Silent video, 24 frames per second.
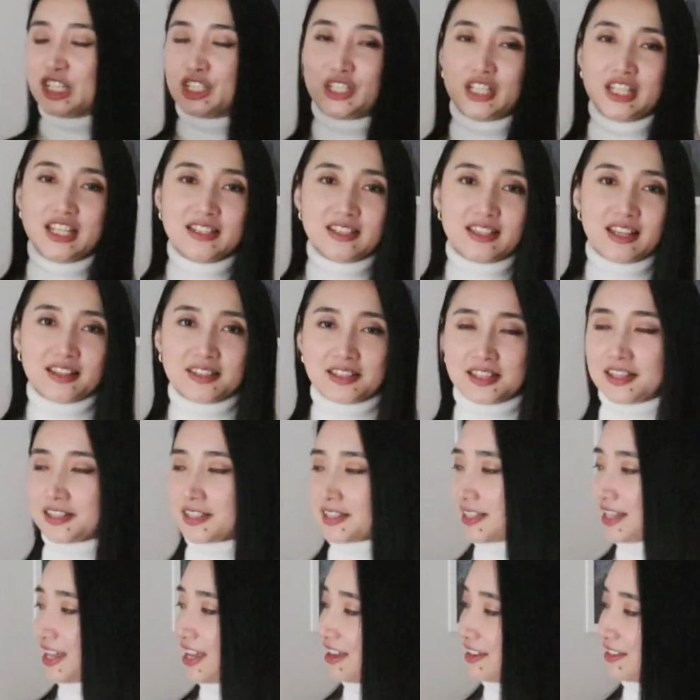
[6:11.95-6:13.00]
Jeans is
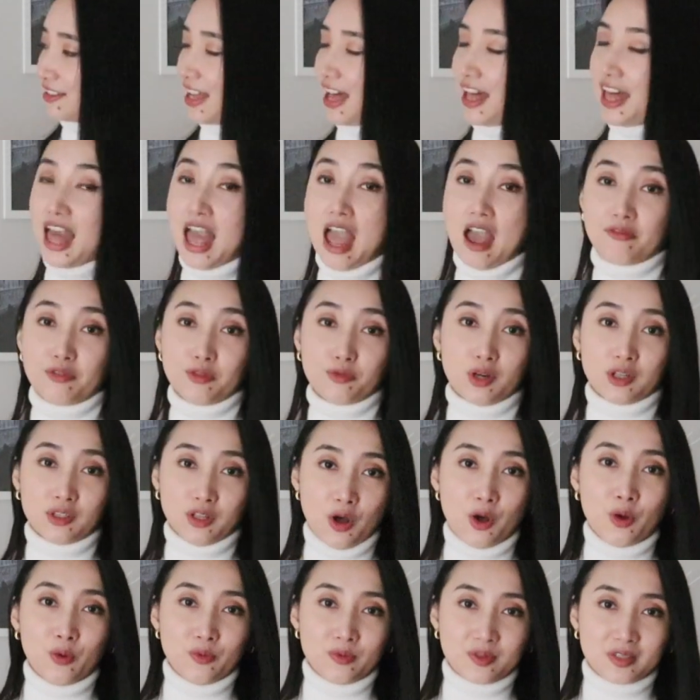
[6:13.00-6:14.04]
this thing that everyone
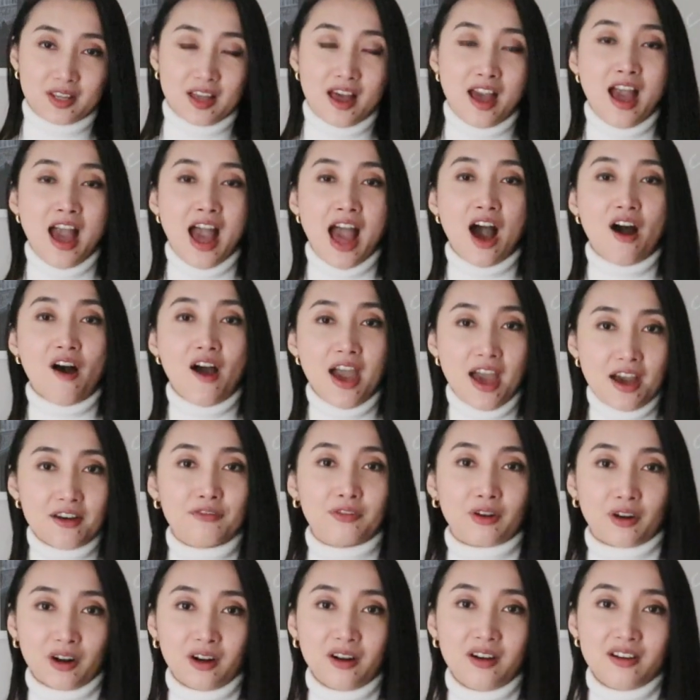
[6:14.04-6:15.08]
owns.
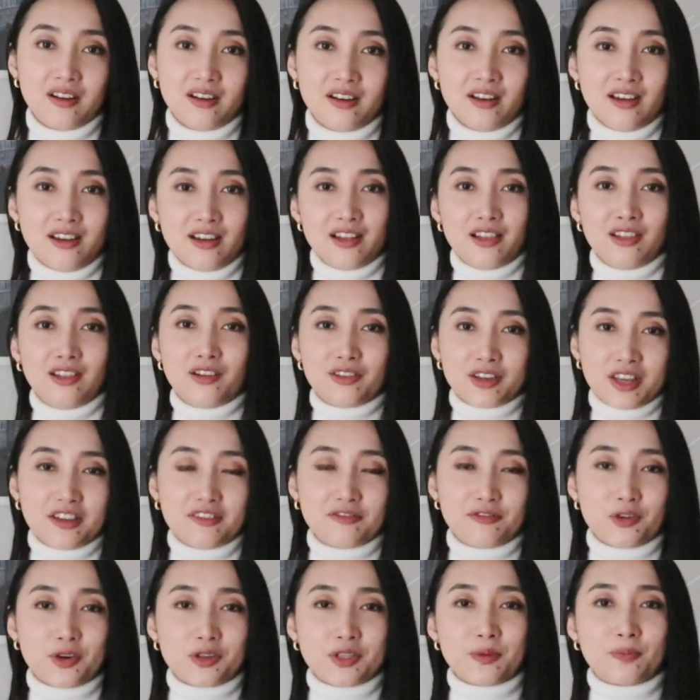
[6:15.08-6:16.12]
However,
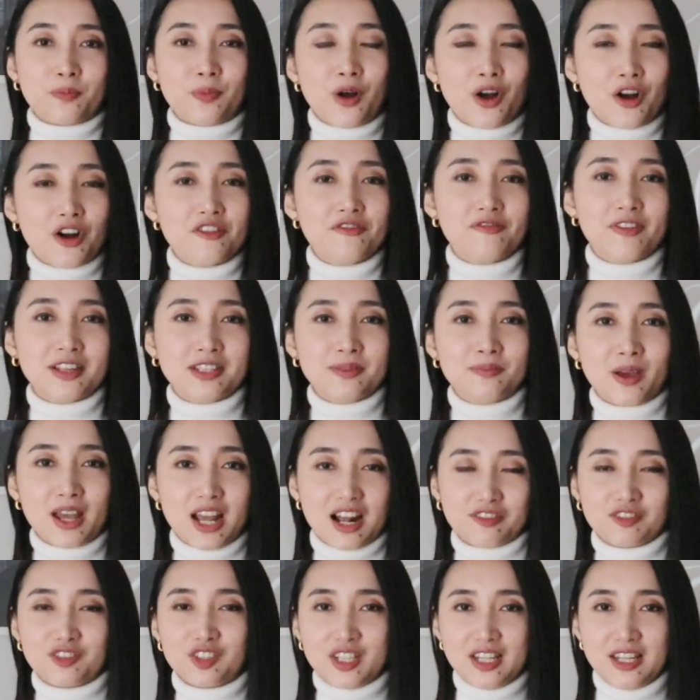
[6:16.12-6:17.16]
looking for the perfect
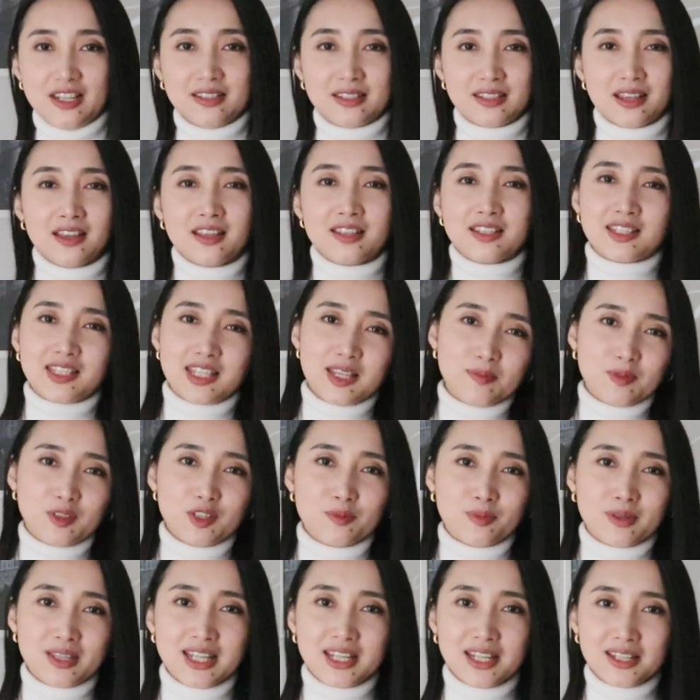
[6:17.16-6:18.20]
pair of jeans seems
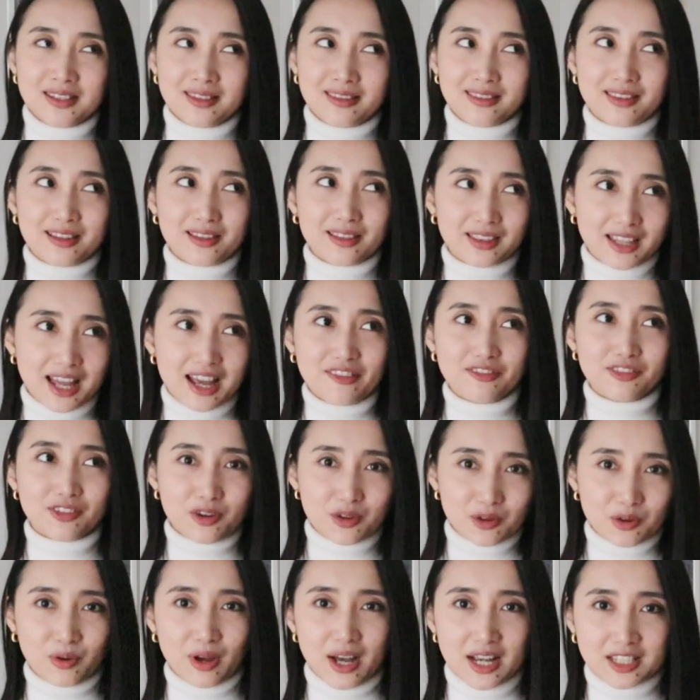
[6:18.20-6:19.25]
to be the
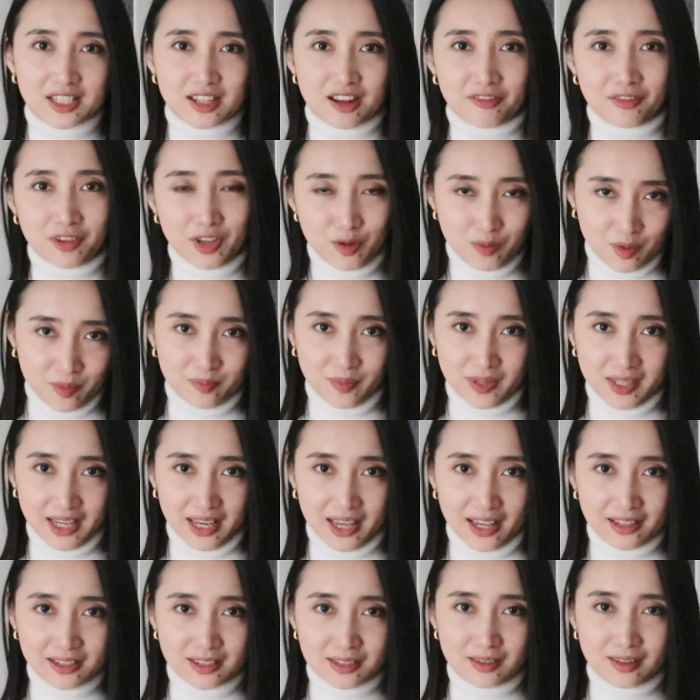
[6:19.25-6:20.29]
lifelong quest of human
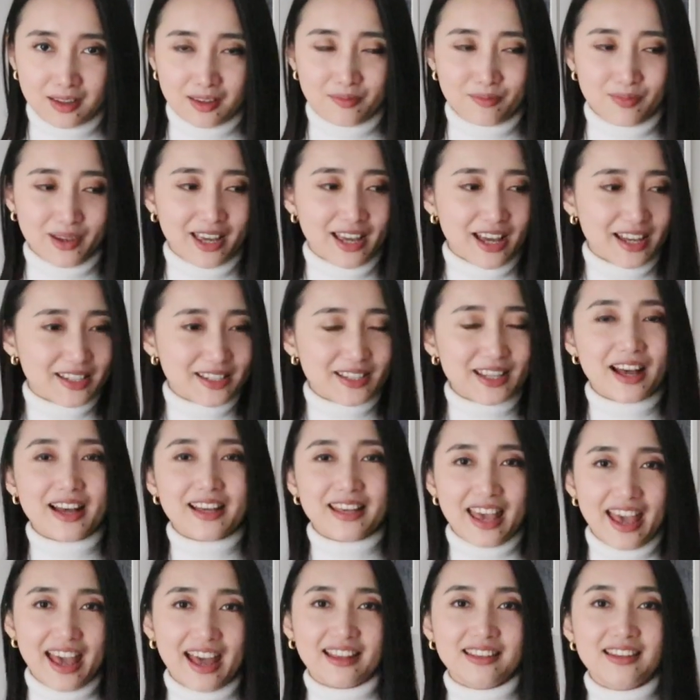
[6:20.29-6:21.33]
beings. Because
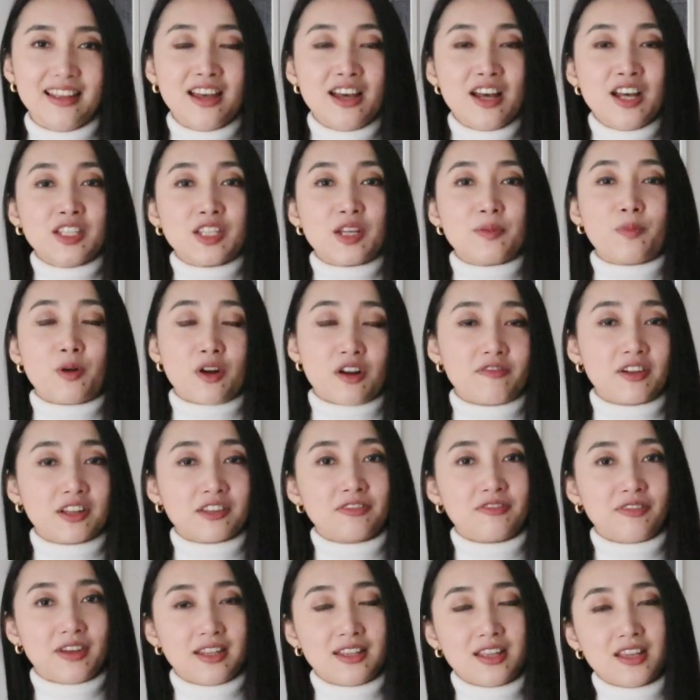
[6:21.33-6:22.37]
again, the
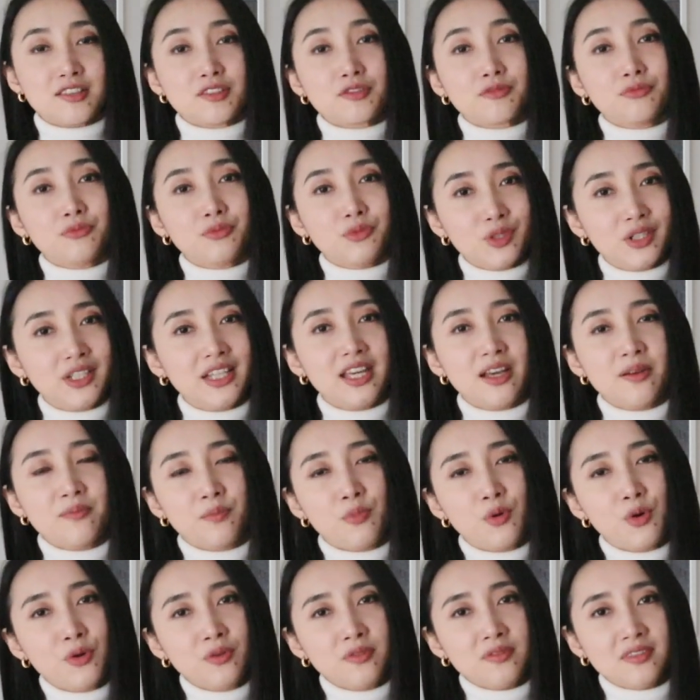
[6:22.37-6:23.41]
perfect fit is really
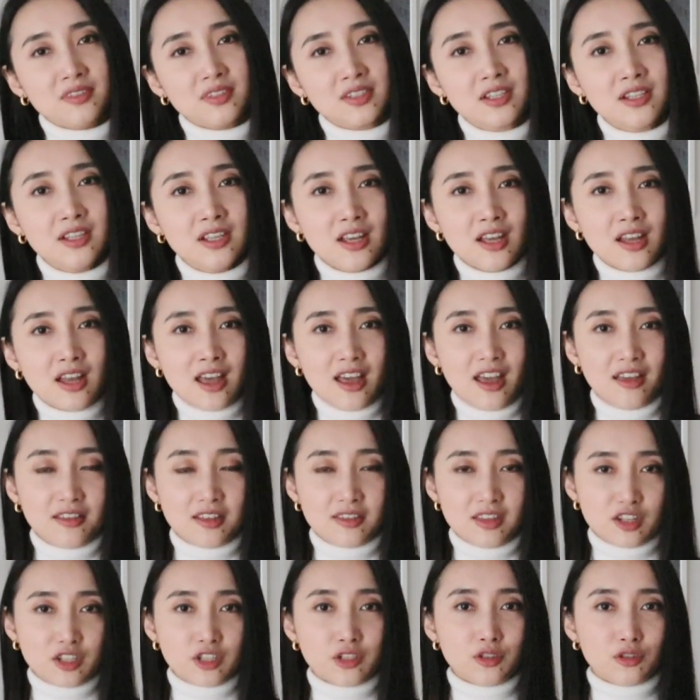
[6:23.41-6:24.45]
important. In
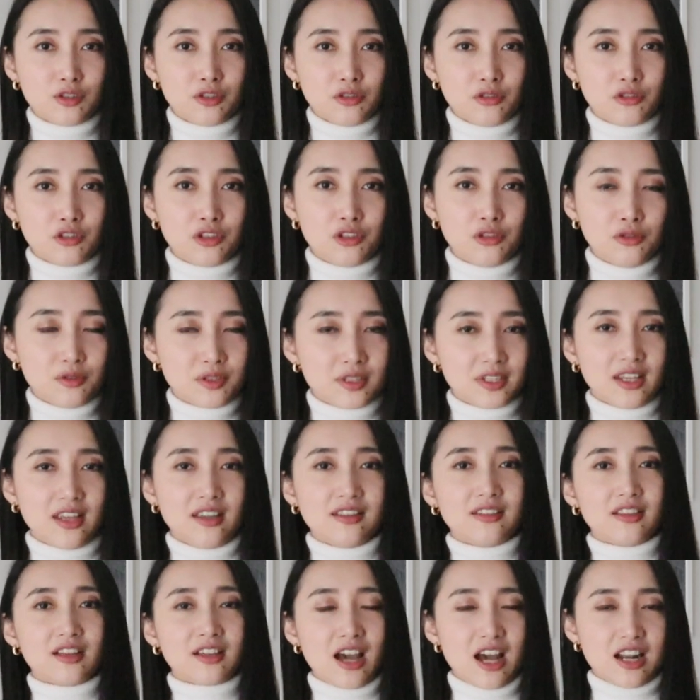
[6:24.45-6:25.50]
addition to
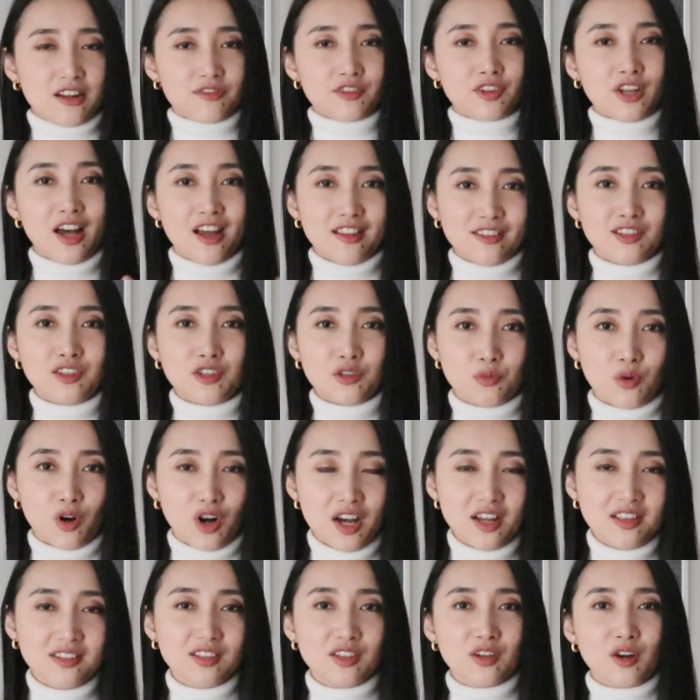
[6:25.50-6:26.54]
choosing the kind of cut you
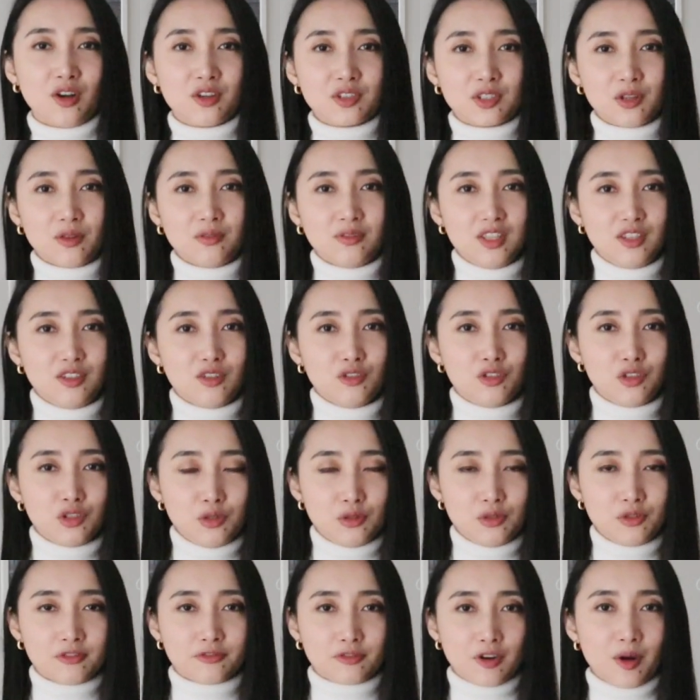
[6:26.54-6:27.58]
want, you also need to
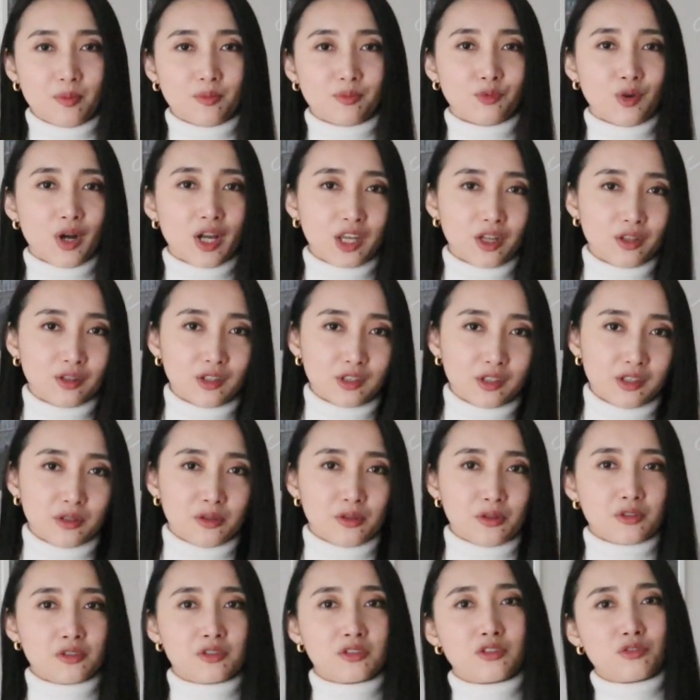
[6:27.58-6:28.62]
choose from regular
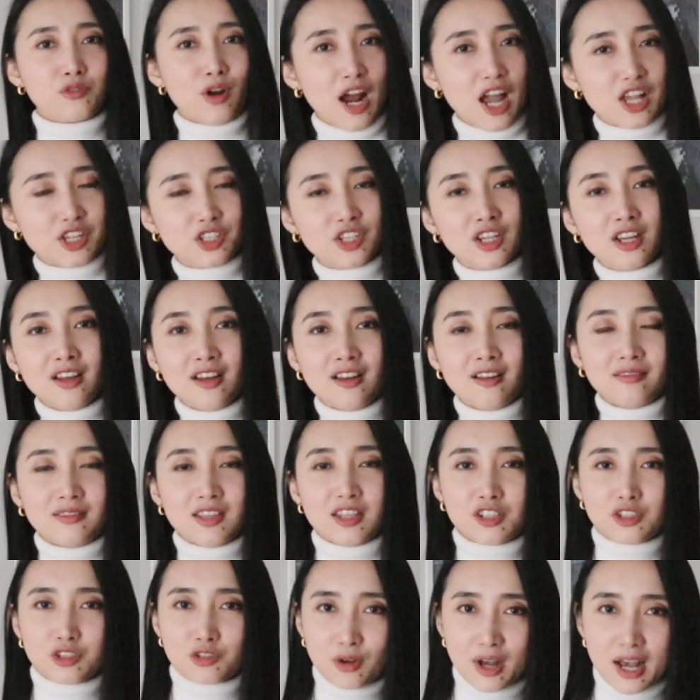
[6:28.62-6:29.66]
or stretch,
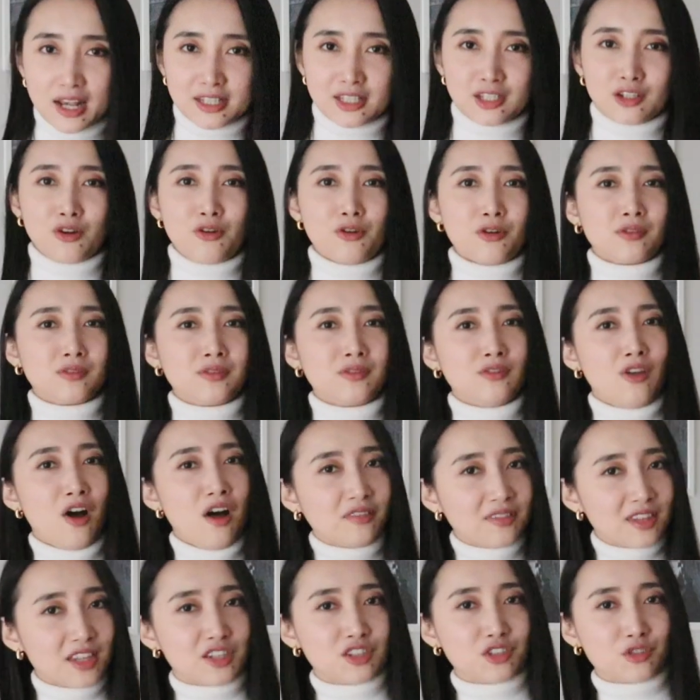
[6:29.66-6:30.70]
distressed or
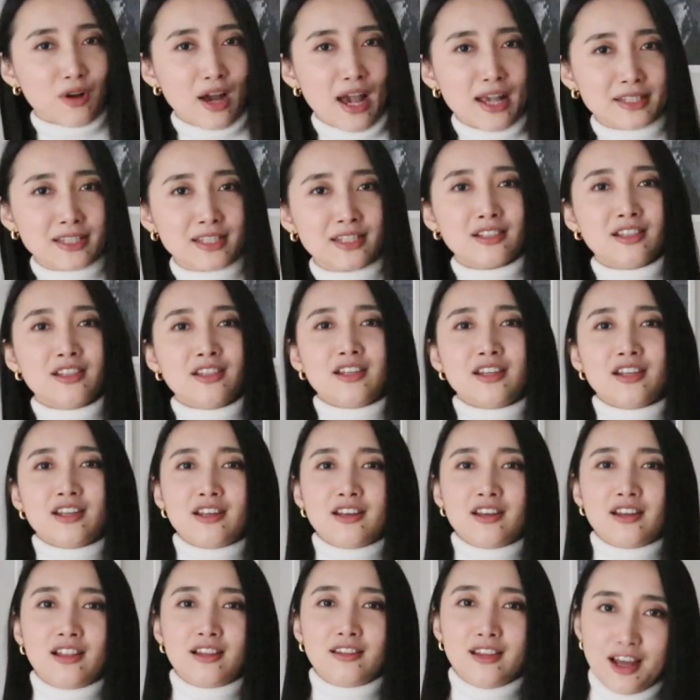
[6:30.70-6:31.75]
not distressed,
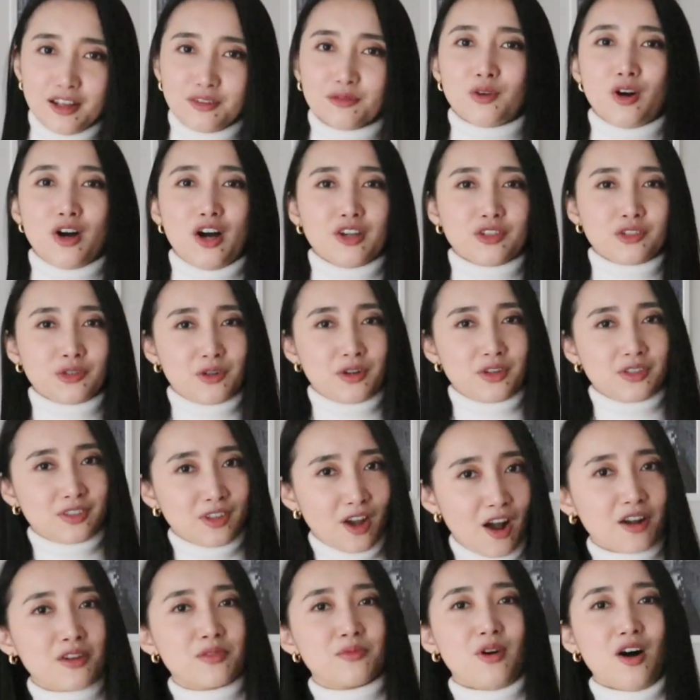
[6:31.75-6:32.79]
light wash or
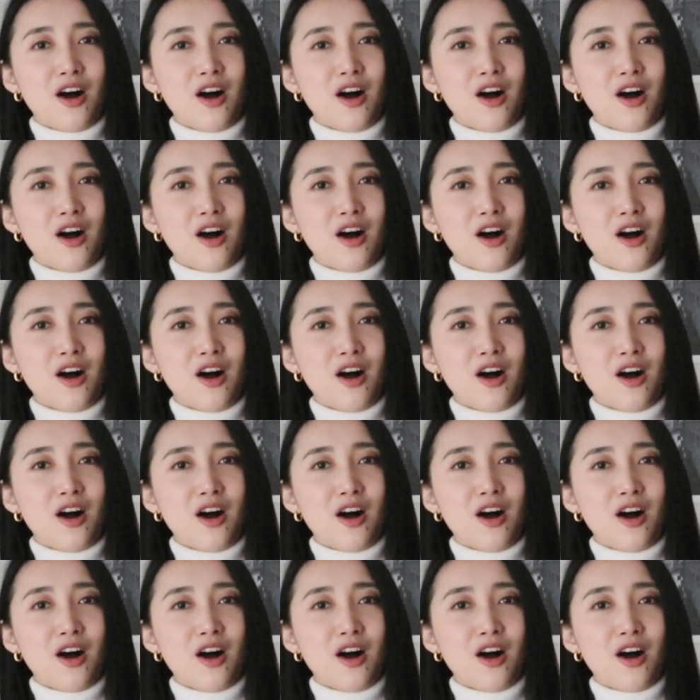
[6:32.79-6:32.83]
dark